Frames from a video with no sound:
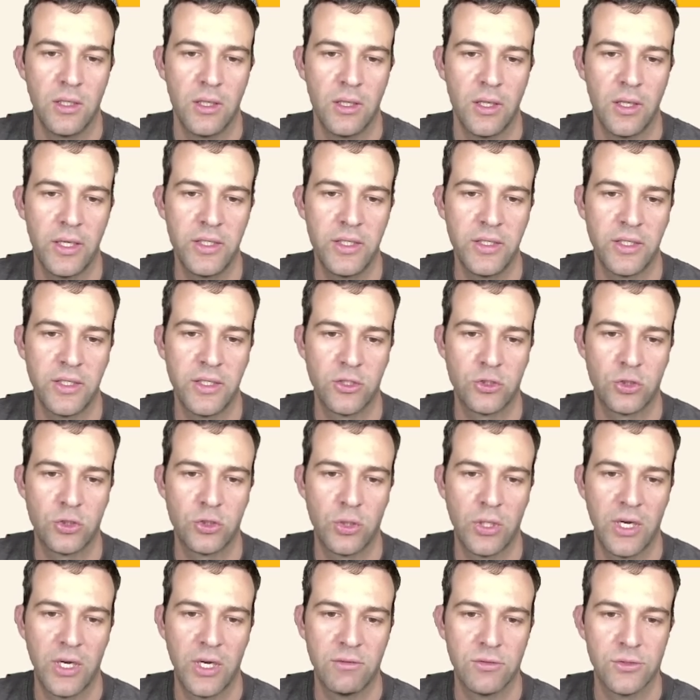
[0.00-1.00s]
Lightning
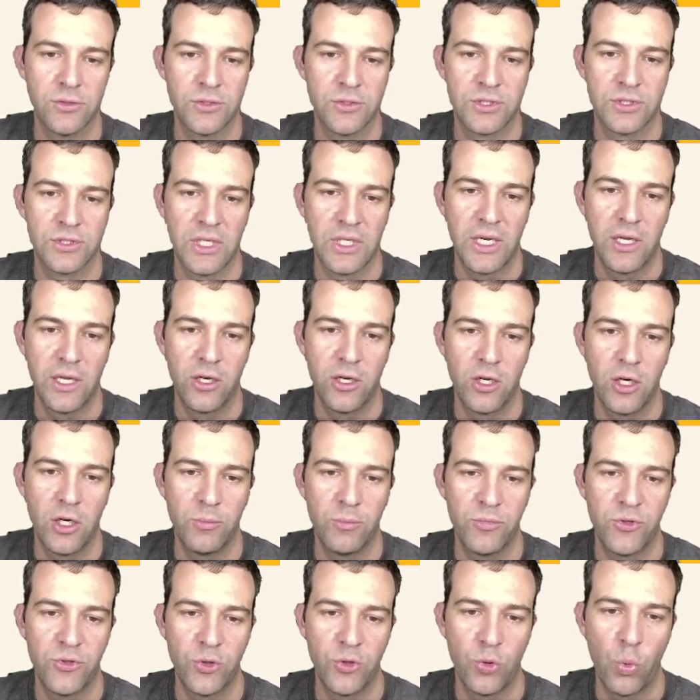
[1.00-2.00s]
travels at
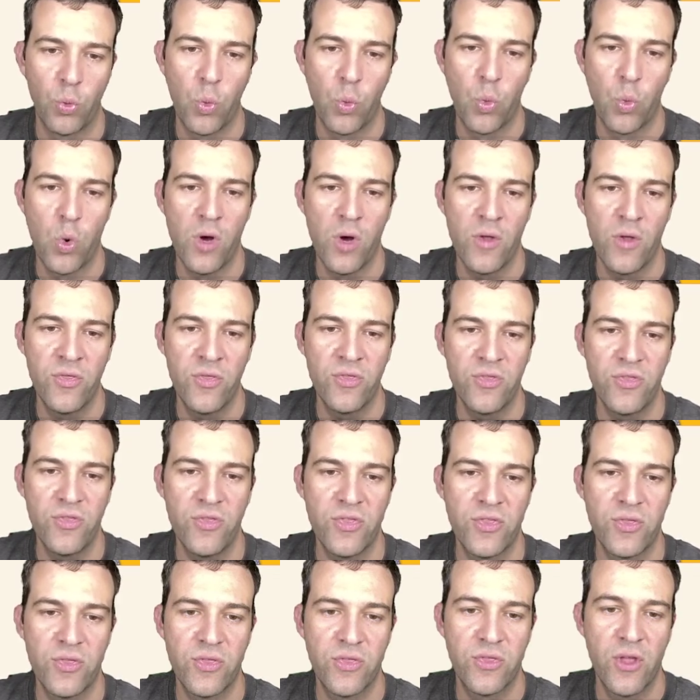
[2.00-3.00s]
up to
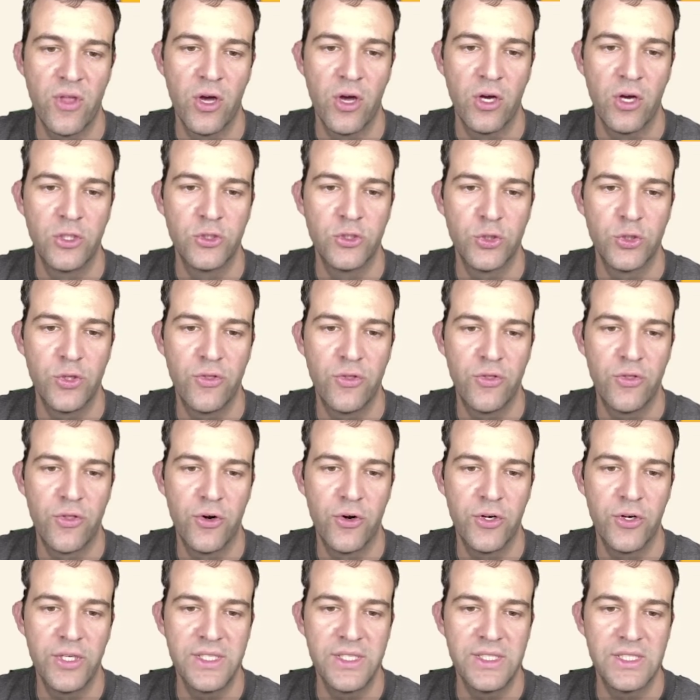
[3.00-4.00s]

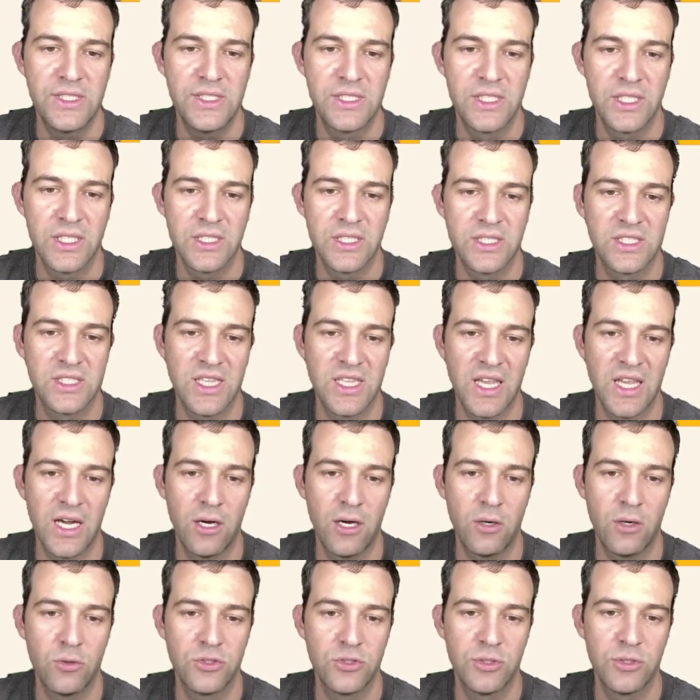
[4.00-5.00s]

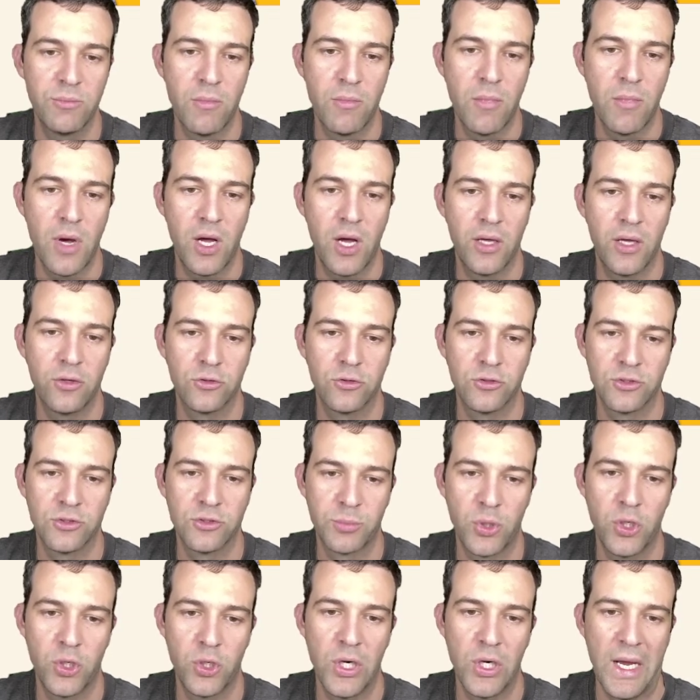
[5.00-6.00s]
136,000 miles
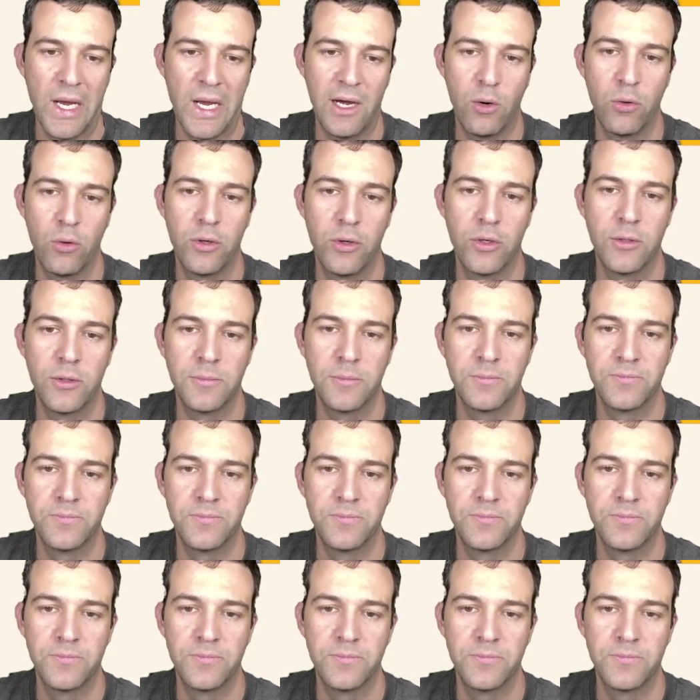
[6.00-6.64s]
per hour.